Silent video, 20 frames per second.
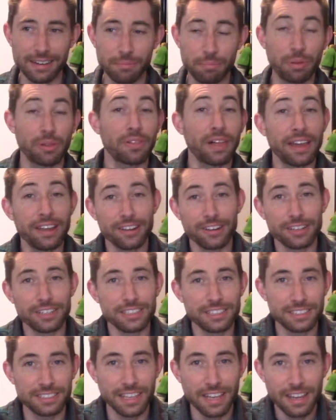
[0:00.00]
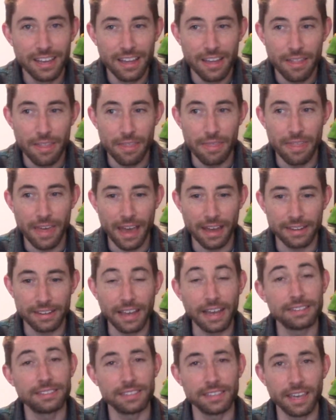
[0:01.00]
players that
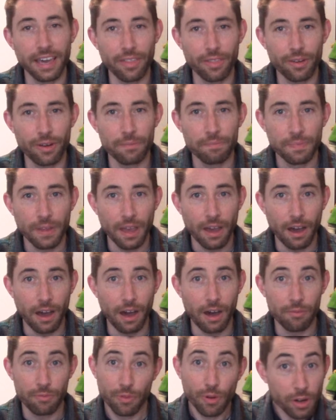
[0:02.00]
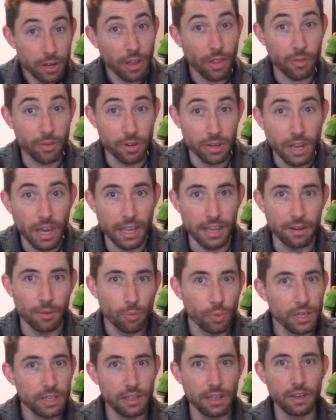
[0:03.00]
got together for another night.
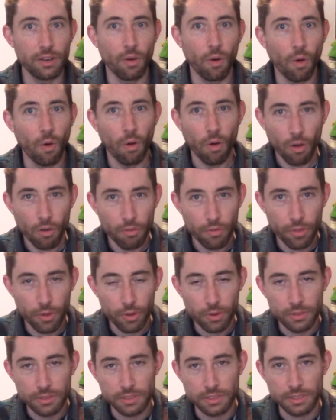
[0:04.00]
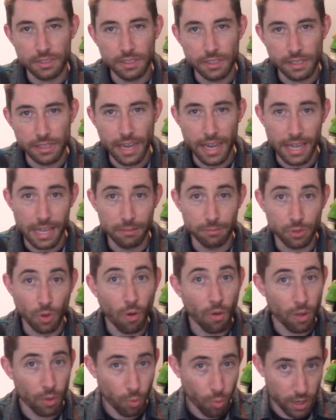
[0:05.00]
We did all of those games
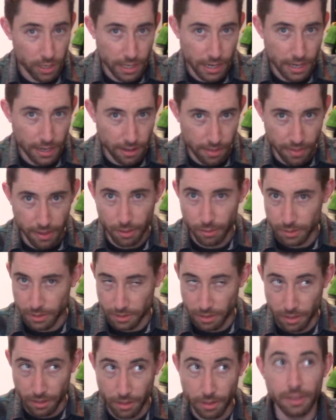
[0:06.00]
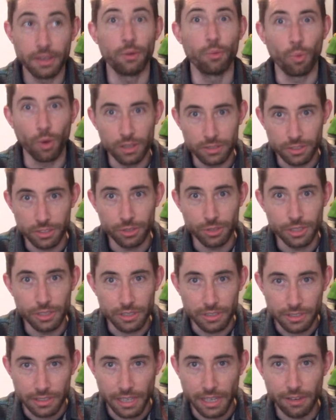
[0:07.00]
all in one night. I think it was New
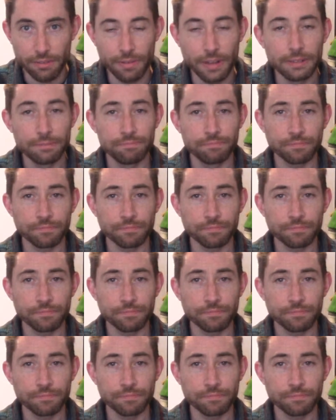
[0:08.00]
Year's Eve.